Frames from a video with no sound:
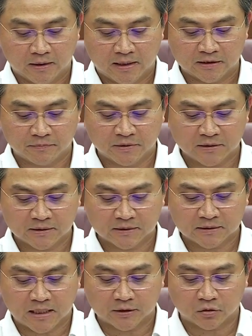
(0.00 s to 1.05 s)
As
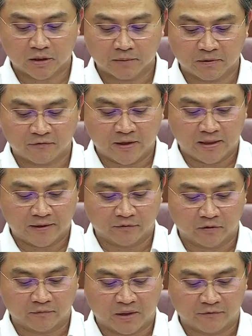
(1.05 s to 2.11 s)
businesses start to keep a fair
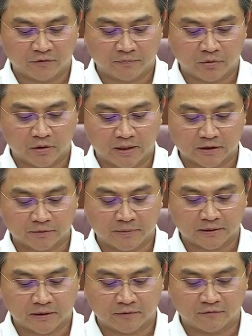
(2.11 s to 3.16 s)
level of buffer beyond the
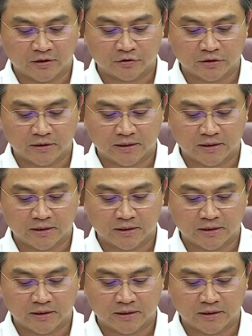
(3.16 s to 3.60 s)
expected inventory